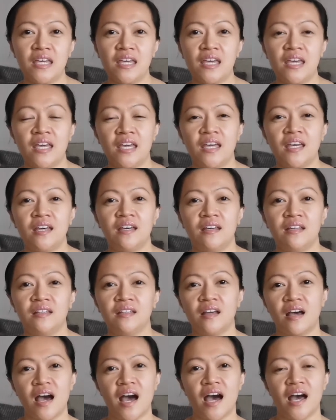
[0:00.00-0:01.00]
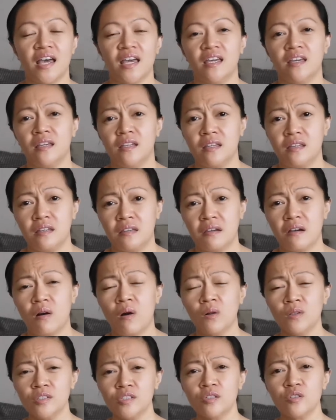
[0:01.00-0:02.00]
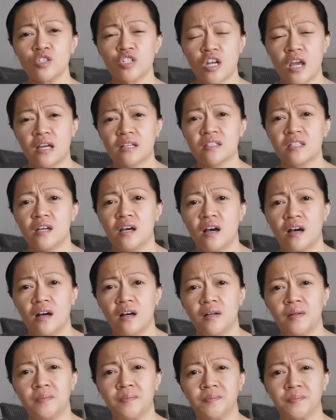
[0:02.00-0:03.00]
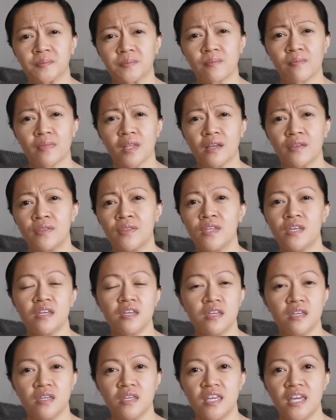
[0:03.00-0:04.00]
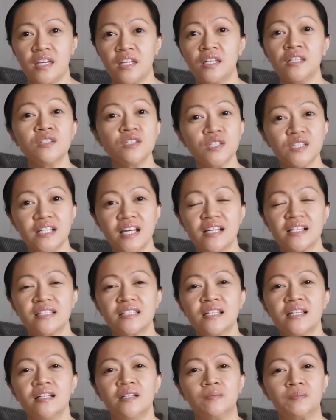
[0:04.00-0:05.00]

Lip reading: And I also checked the internet